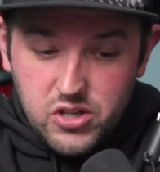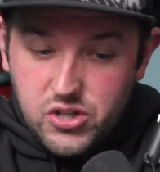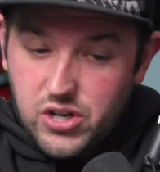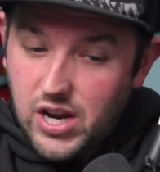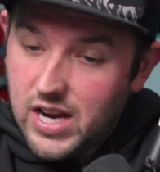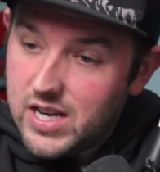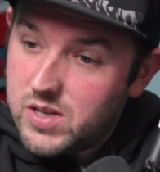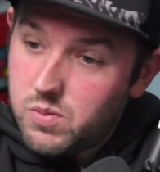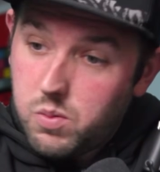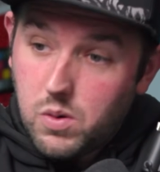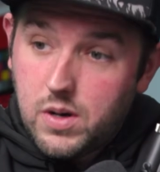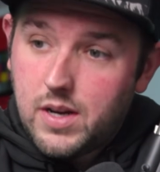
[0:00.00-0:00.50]

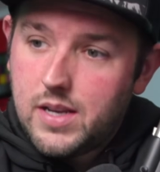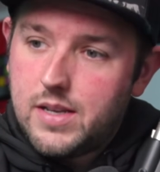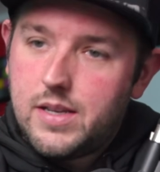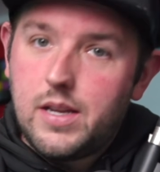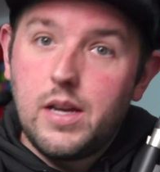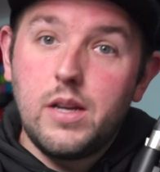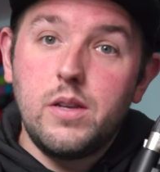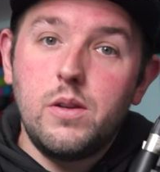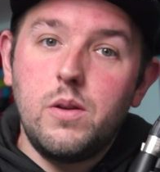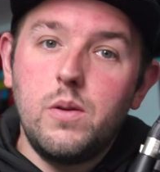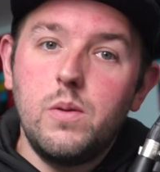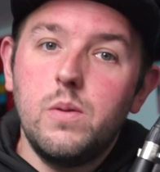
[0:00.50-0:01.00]
Chase will
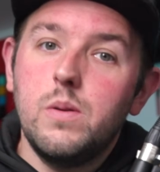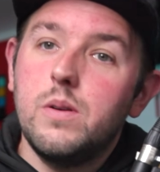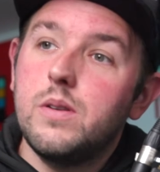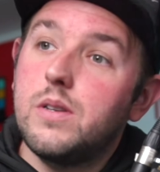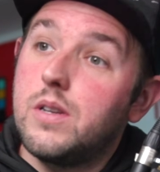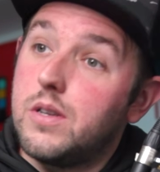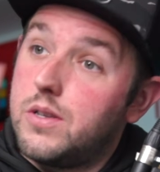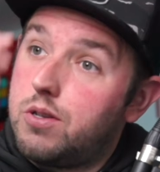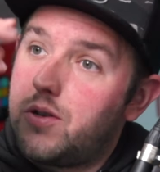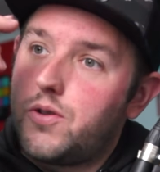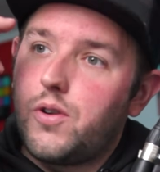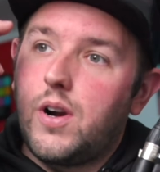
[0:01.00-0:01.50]
continue
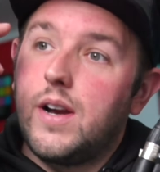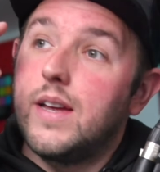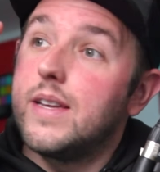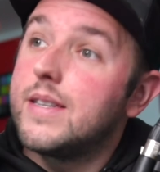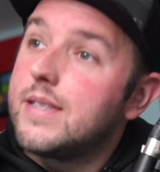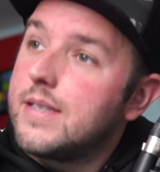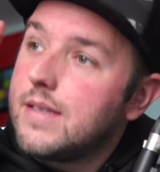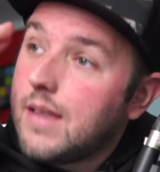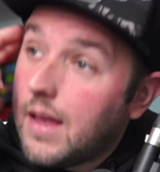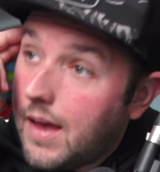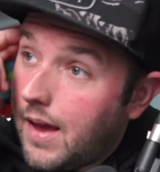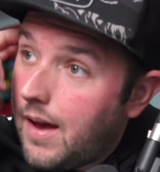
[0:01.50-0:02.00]
to
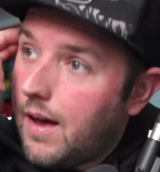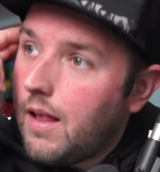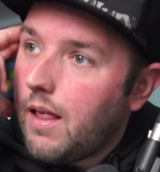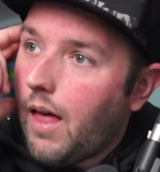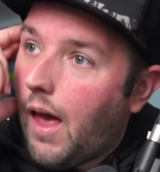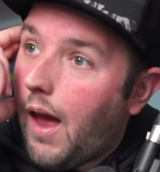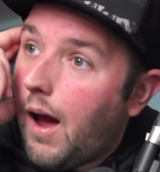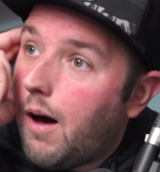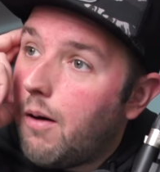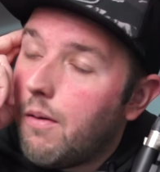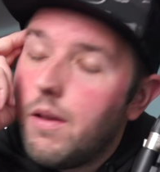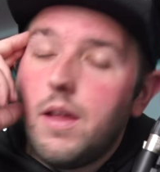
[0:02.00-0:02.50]
stress the hell
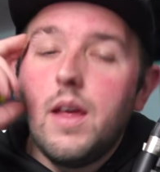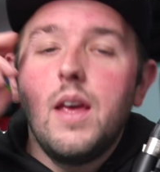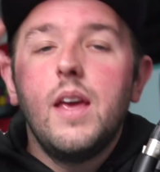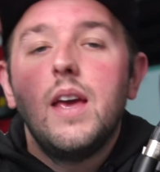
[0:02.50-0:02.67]
out.